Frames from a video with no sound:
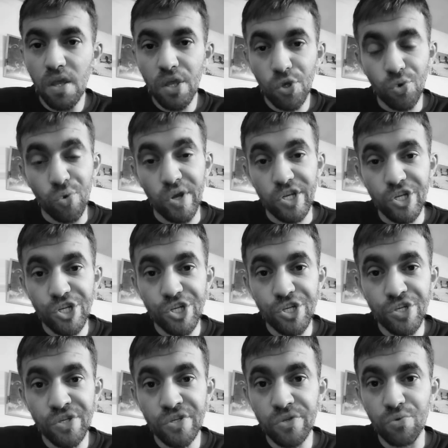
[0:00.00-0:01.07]

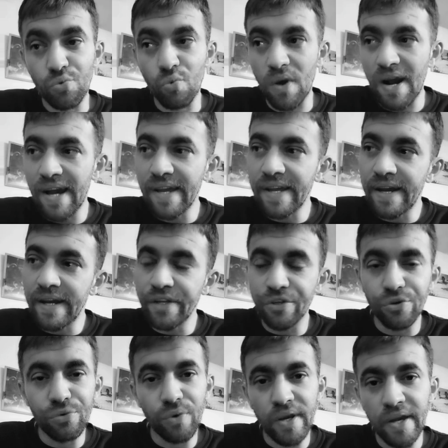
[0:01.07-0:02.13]
questioned why I
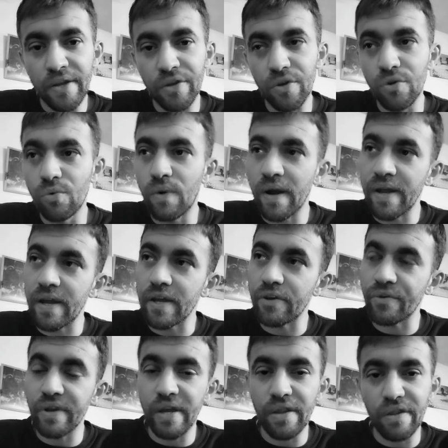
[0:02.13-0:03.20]
do what I do, why I
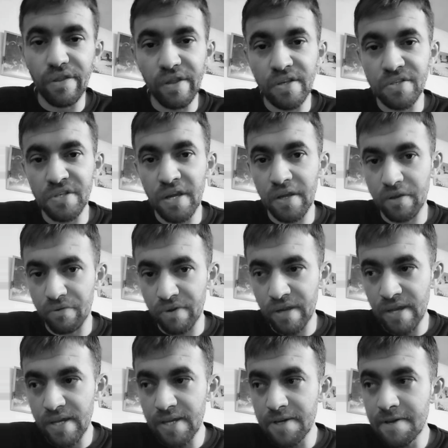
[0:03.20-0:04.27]
create the things I
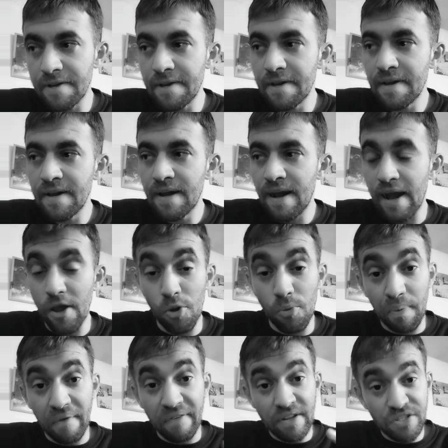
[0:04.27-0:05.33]
create, I hope
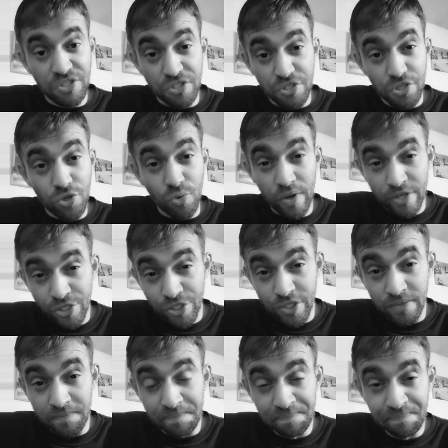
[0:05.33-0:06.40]
I've answered your
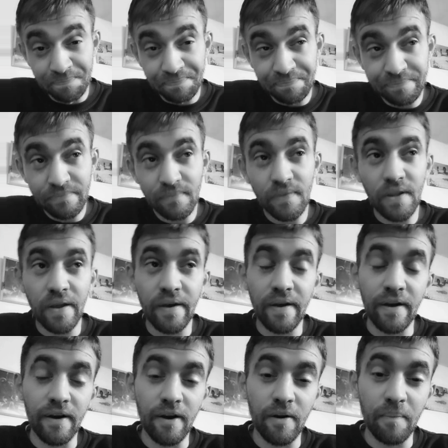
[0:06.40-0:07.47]
question.
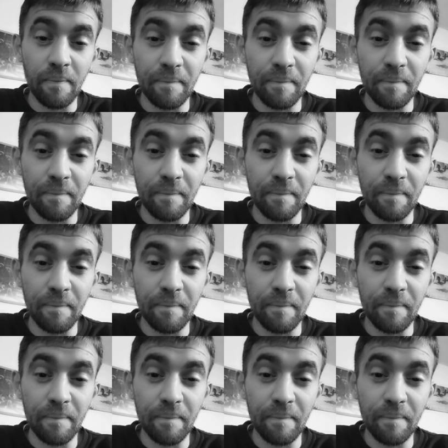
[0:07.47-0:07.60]
I